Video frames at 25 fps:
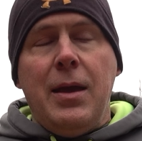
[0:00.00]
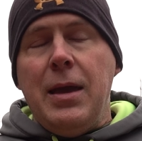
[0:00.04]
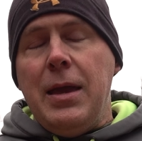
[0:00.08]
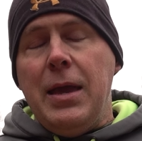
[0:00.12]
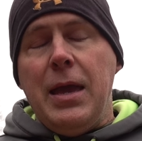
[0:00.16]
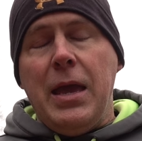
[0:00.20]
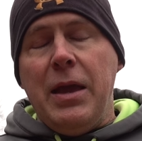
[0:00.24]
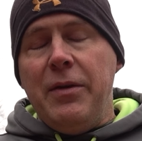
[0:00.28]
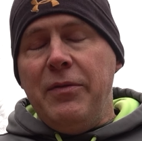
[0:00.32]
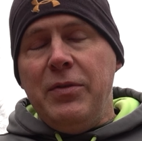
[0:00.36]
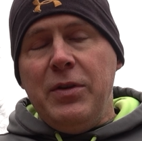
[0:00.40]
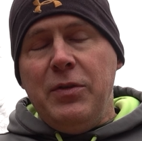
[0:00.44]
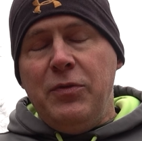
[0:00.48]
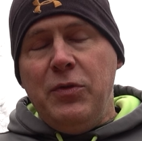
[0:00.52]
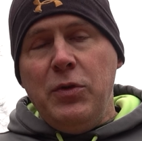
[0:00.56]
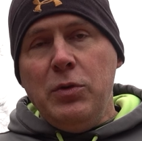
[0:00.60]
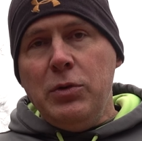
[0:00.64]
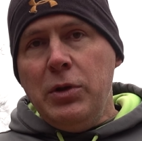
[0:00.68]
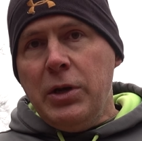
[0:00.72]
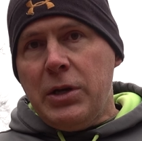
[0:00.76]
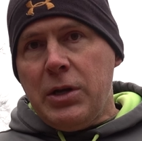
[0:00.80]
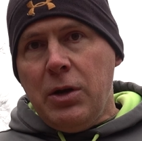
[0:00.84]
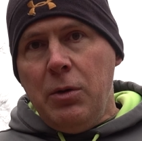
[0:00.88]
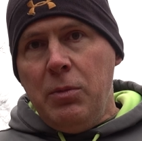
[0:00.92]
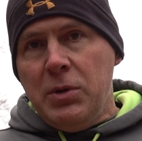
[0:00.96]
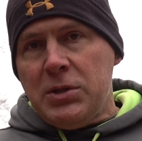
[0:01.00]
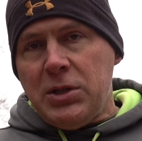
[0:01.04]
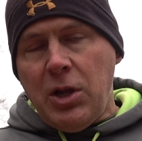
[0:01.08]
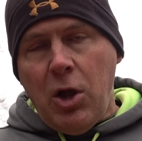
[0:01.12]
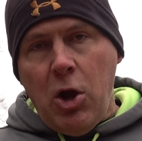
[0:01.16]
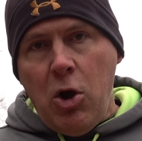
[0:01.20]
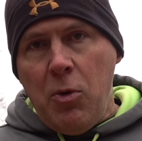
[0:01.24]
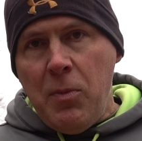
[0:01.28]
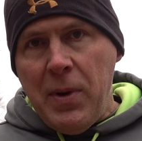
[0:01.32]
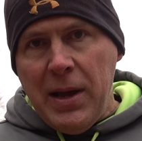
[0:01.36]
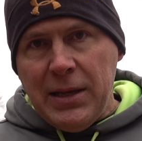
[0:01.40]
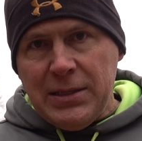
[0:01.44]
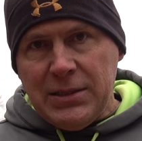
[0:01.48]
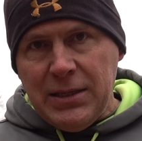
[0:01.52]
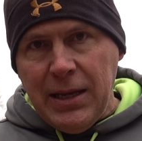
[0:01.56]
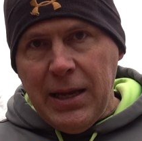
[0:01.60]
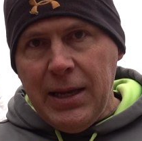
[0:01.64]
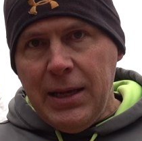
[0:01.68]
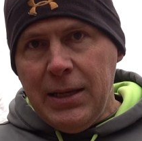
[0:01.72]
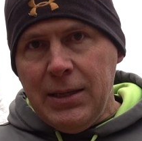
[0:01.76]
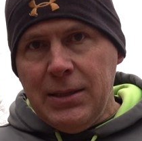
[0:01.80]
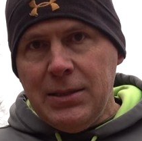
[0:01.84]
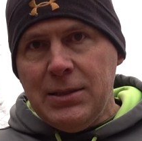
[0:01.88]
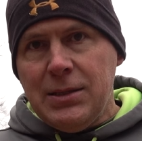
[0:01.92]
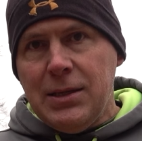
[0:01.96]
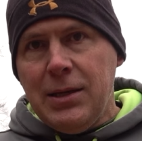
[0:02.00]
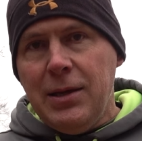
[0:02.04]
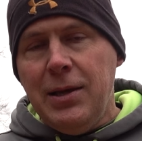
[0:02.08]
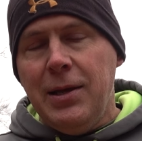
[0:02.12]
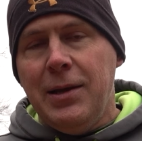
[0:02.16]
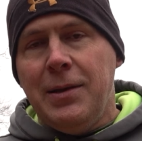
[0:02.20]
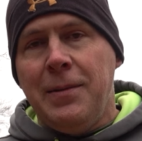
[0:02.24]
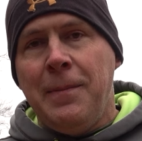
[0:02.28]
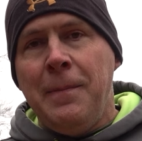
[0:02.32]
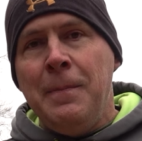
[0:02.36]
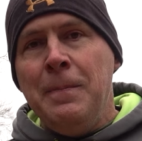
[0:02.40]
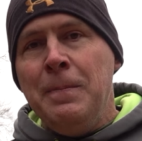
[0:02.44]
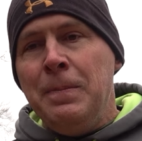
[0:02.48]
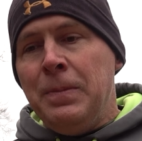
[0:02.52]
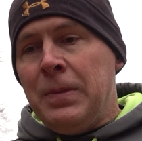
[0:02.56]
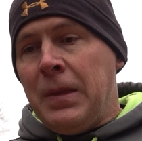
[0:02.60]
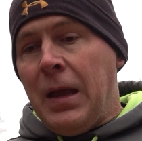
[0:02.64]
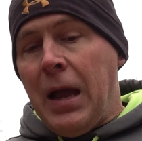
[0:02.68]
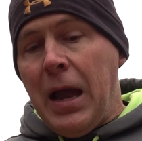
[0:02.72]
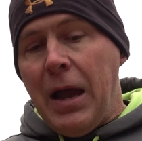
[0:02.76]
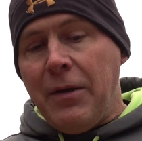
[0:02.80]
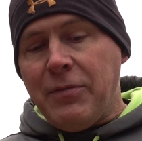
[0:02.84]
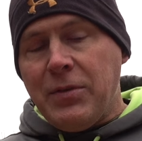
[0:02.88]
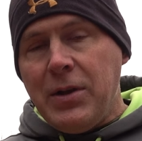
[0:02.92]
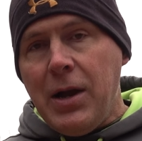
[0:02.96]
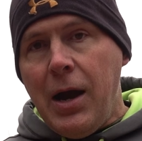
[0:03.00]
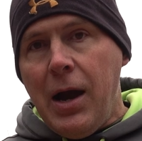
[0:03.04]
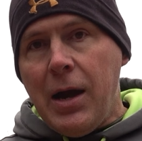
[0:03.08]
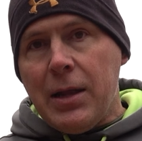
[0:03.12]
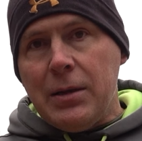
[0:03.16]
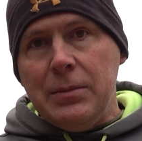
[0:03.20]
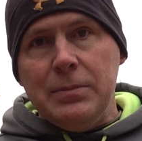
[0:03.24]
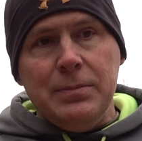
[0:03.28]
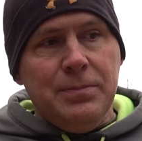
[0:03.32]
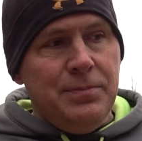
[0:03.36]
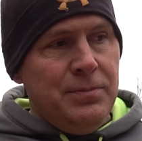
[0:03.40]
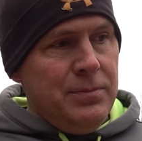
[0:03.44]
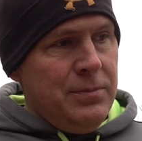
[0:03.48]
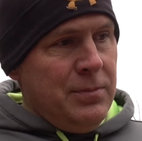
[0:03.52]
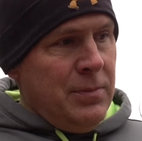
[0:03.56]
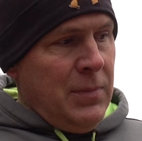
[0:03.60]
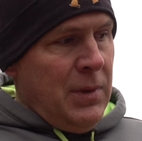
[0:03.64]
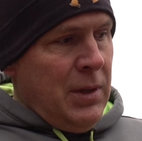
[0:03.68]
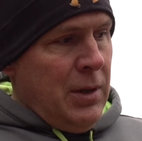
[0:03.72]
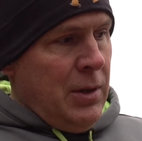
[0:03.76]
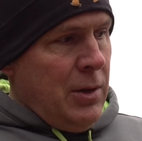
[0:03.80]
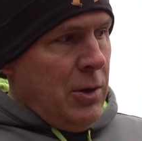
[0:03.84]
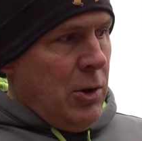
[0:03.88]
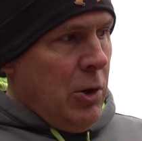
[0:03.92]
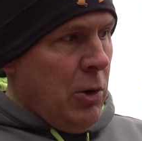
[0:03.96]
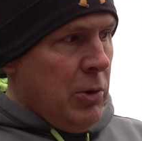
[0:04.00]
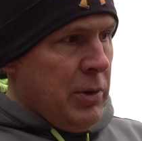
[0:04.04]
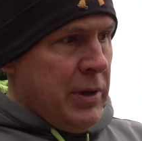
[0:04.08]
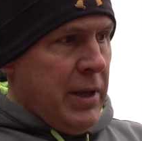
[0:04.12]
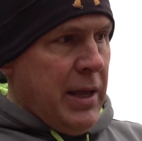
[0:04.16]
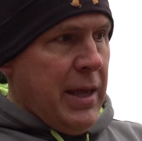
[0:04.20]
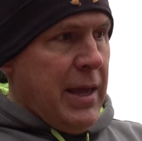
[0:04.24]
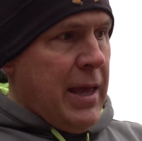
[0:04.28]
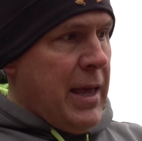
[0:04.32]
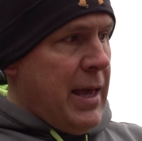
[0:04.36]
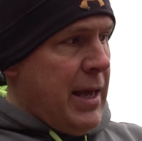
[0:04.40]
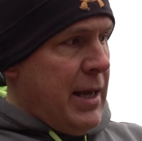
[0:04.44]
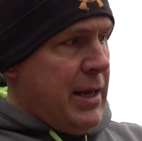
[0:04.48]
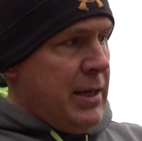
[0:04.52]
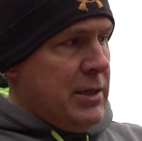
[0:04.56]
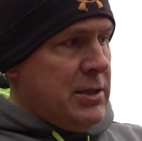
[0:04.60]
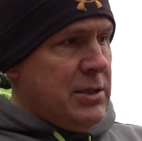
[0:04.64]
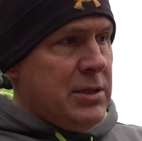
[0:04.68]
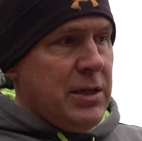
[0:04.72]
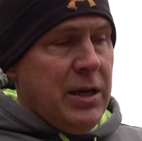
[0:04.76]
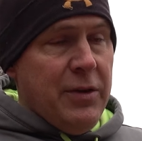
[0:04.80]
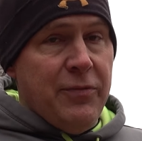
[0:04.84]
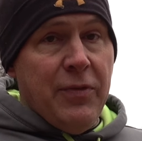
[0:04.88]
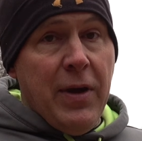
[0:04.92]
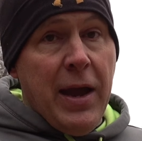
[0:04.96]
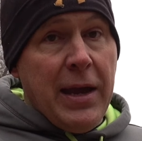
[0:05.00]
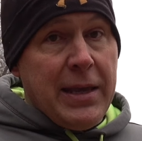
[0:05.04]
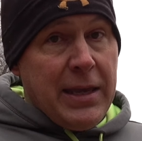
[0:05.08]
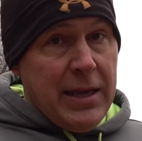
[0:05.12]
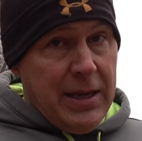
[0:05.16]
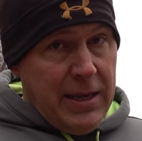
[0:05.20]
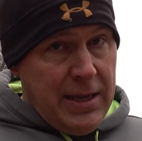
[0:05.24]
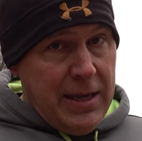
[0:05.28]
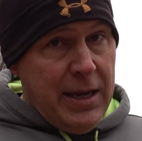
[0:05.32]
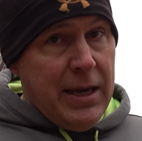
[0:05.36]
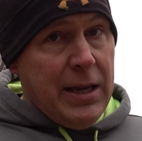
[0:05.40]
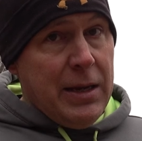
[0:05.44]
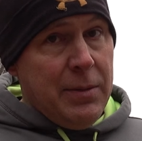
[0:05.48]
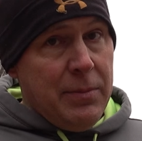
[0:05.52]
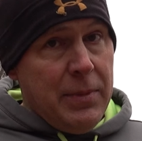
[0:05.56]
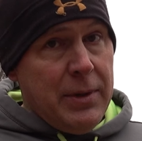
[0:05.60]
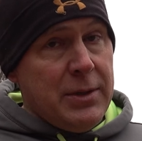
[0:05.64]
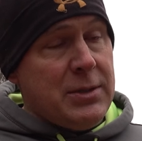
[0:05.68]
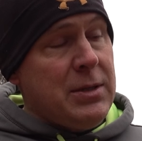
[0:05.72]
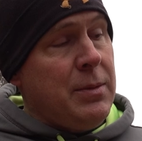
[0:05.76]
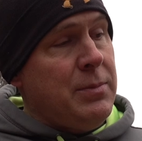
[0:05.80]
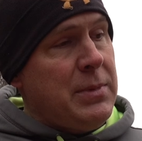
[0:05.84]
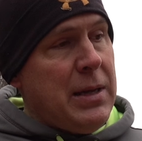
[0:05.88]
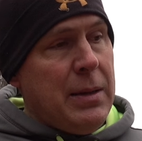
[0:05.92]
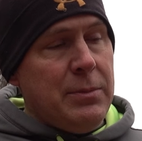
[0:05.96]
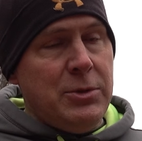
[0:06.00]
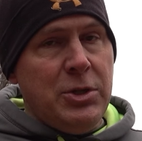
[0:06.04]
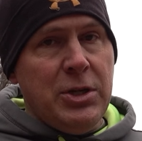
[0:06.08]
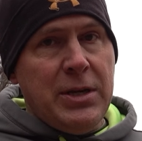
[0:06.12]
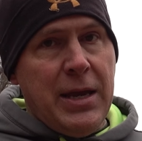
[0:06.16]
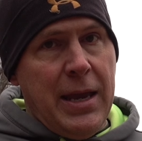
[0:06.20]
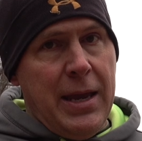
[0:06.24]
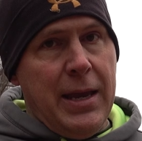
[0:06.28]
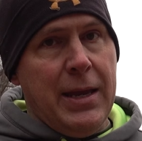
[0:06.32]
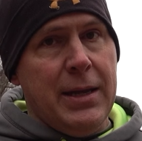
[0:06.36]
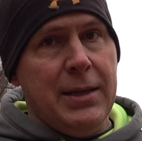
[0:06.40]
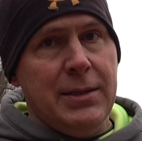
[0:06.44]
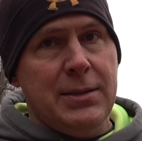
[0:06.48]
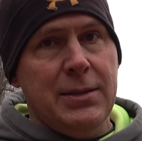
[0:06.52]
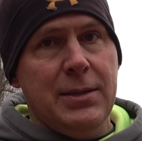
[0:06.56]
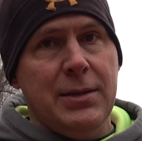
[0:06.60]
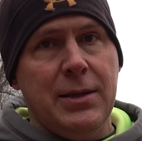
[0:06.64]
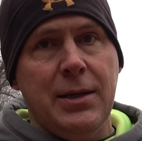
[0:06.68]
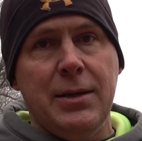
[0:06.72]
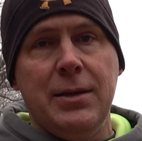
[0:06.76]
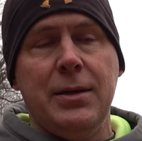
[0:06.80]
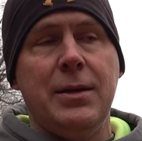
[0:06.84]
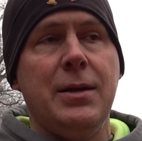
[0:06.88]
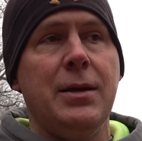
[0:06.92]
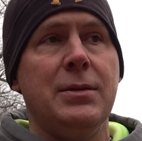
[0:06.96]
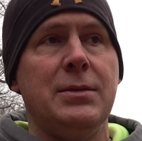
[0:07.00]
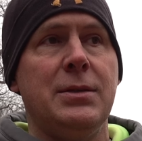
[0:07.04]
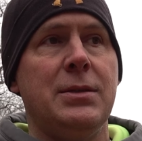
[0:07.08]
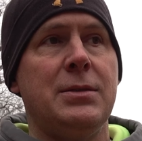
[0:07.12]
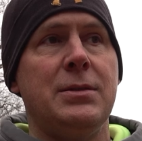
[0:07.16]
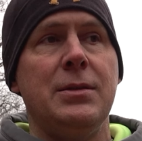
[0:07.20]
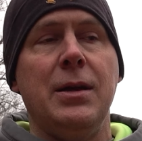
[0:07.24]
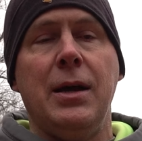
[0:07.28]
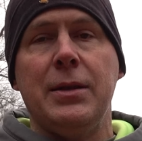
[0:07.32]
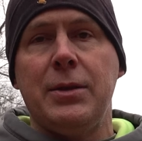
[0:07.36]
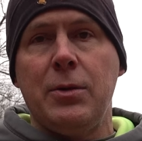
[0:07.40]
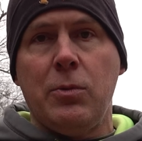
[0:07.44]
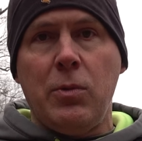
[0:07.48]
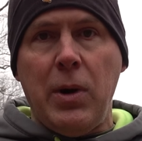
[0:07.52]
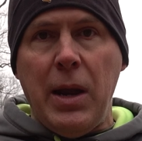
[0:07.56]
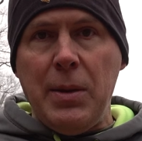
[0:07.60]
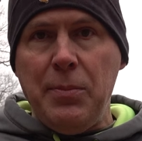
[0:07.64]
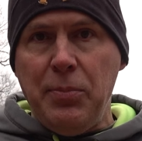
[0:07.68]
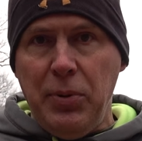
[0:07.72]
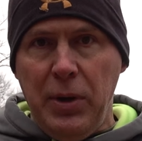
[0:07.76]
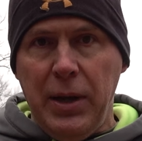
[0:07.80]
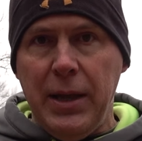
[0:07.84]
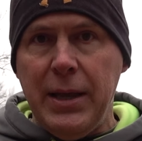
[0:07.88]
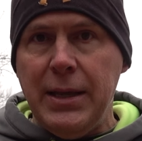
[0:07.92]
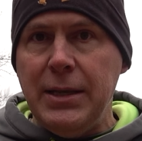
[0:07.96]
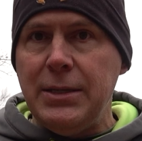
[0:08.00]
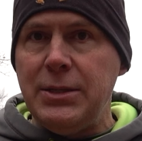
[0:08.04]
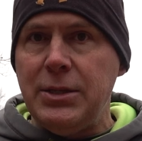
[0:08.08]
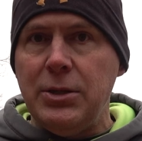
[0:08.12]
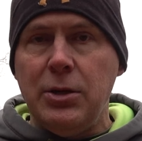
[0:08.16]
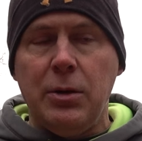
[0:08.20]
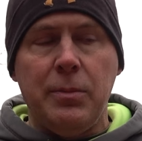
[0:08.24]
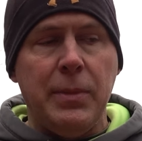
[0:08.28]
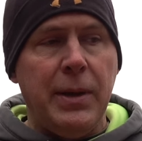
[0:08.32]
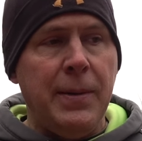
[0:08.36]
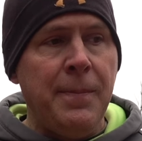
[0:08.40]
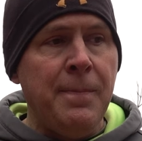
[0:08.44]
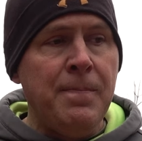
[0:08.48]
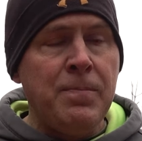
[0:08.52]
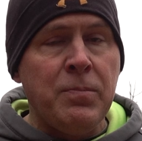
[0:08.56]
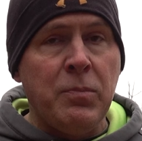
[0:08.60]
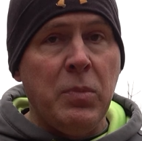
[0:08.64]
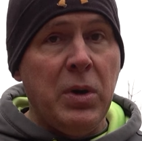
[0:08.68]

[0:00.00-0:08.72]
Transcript: if you look at almost all my stands, I've got them on the edge if I can get them. And sometimes you can't, because it's not the right place, you know what I mean?